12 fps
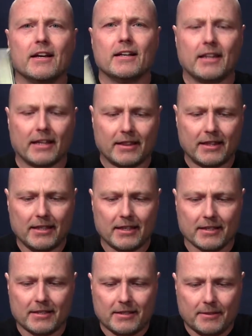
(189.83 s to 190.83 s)
that
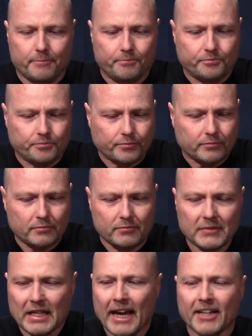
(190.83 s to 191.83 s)
this,
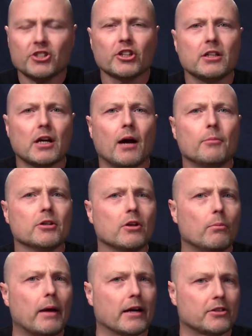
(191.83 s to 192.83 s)
actually, I'm going to go
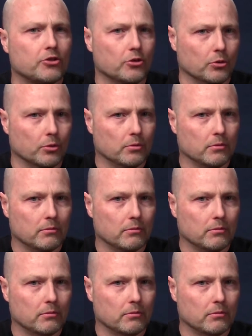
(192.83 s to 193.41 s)
back to